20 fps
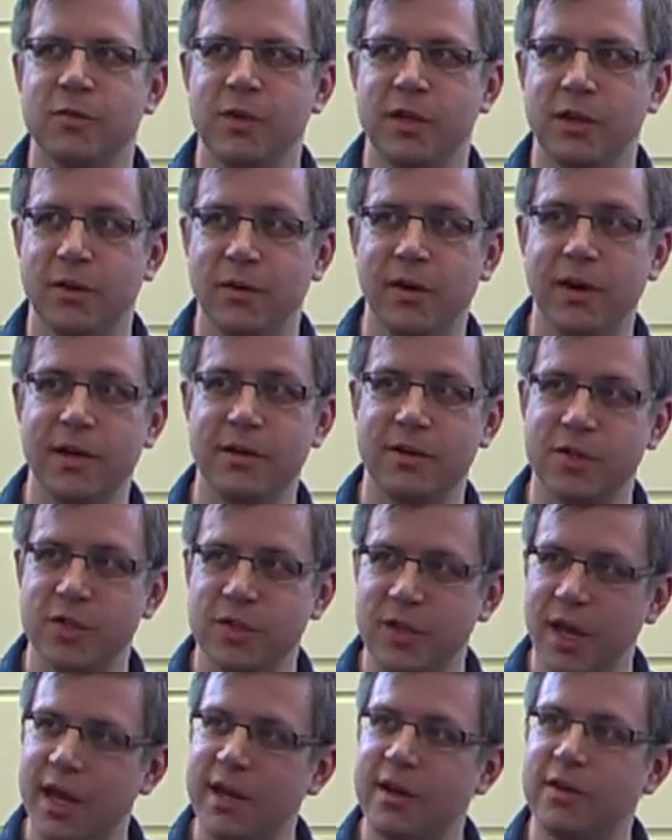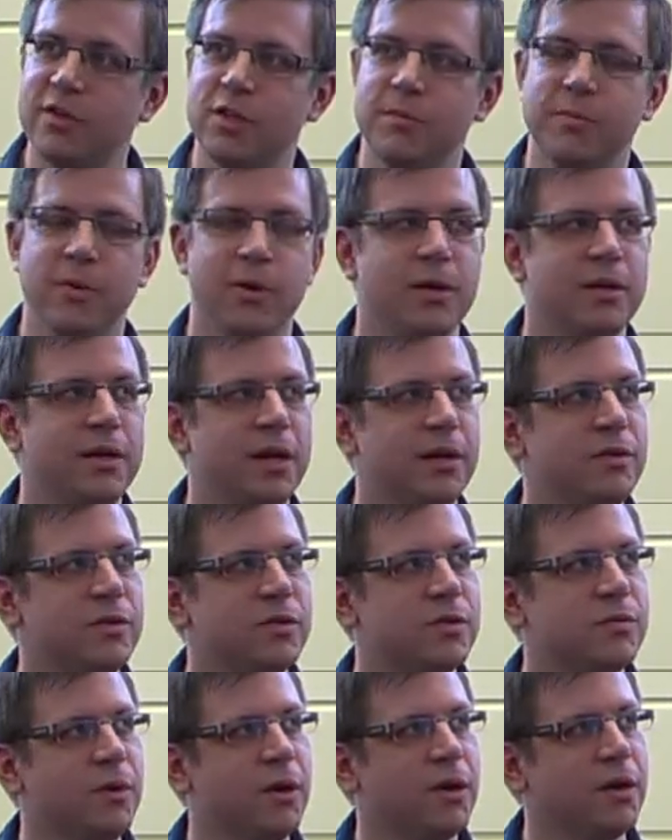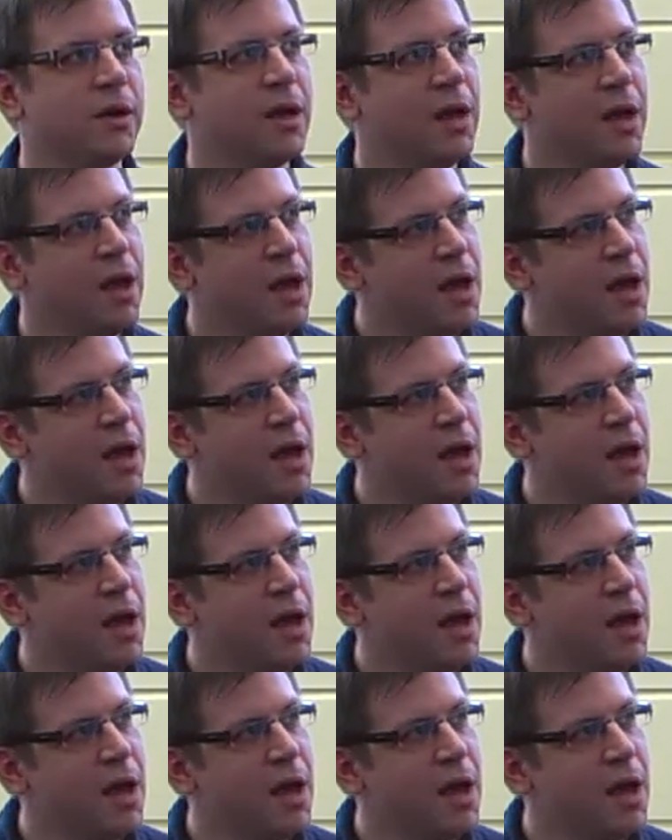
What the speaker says: We don't understand how superconductors work.